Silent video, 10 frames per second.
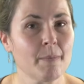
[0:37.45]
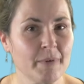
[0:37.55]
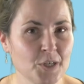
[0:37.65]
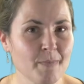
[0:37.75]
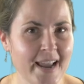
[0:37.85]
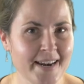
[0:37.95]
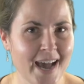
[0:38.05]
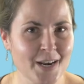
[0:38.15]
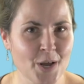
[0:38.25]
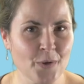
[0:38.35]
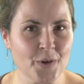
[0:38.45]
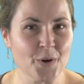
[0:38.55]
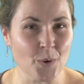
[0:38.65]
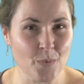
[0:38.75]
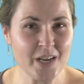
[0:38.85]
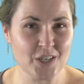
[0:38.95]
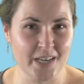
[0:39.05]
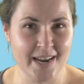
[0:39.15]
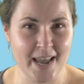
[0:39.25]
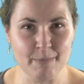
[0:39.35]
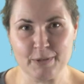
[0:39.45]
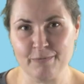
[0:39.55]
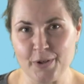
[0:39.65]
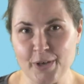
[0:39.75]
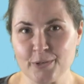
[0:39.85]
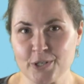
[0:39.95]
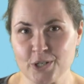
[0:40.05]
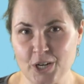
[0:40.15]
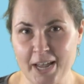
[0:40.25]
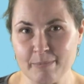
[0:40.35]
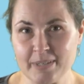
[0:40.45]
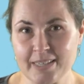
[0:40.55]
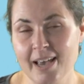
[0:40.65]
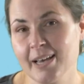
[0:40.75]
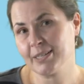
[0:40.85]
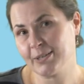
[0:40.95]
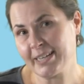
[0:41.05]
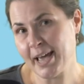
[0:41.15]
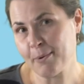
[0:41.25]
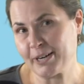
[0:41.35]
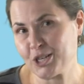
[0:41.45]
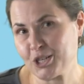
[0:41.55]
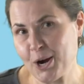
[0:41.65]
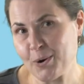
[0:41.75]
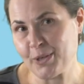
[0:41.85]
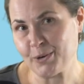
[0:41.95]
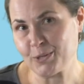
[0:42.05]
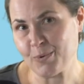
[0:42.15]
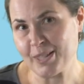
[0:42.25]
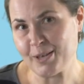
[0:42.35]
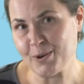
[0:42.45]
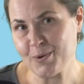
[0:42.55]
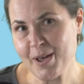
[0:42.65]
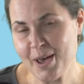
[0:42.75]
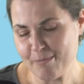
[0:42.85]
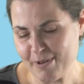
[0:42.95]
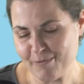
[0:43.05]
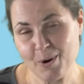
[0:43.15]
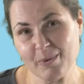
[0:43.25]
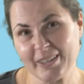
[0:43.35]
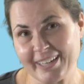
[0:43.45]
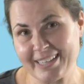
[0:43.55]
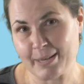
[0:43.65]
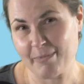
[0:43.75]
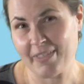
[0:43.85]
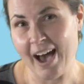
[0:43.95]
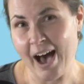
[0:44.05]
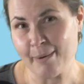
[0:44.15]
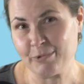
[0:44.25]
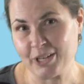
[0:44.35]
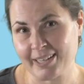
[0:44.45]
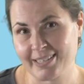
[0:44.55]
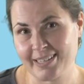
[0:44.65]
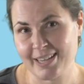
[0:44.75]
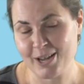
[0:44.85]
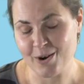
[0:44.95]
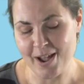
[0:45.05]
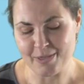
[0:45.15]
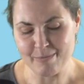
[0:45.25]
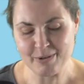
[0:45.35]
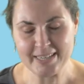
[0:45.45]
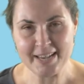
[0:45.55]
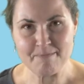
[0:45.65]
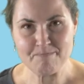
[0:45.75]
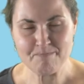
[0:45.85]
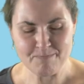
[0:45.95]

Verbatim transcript: but you might not know the Norwegian names for those shapes. So today I want to share those with you before we look at some of the objects here at the museum.